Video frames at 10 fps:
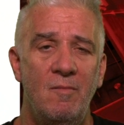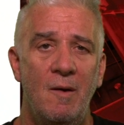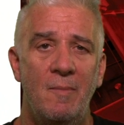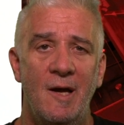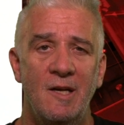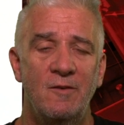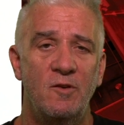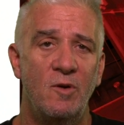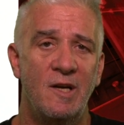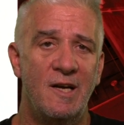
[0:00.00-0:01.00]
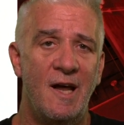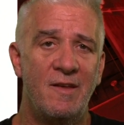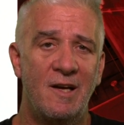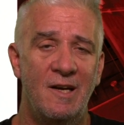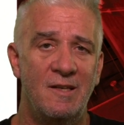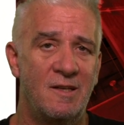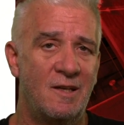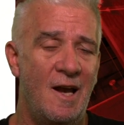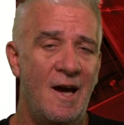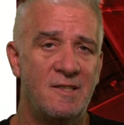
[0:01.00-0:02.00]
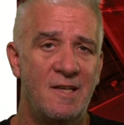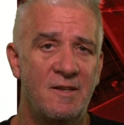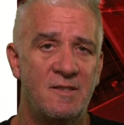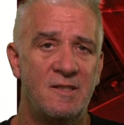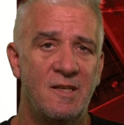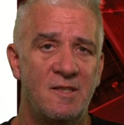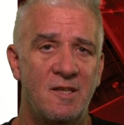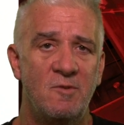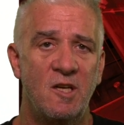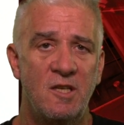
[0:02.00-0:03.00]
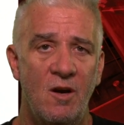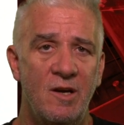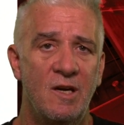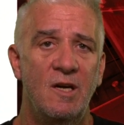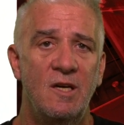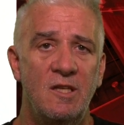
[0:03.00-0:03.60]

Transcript: But if you're in another class, another subject area,